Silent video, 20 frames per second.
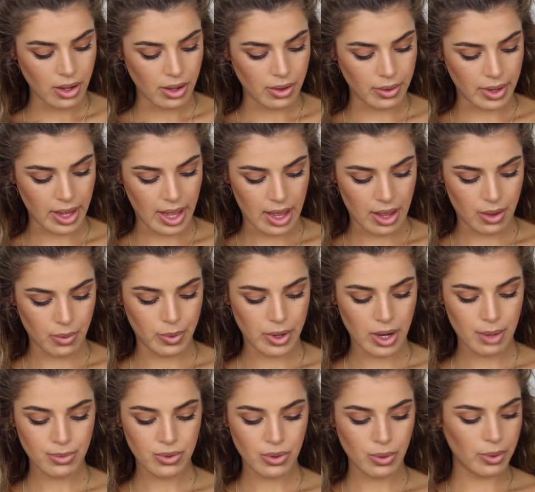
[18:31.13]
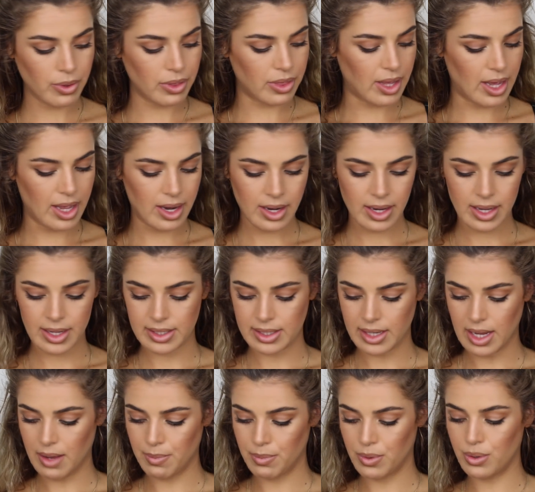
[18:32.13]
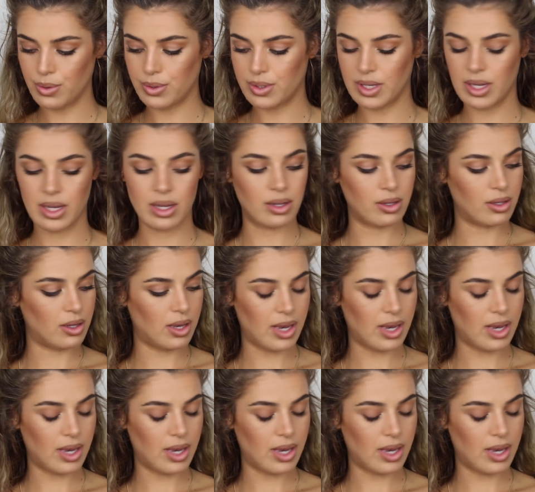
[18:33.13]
Okay, what I'm doing then is I'm using,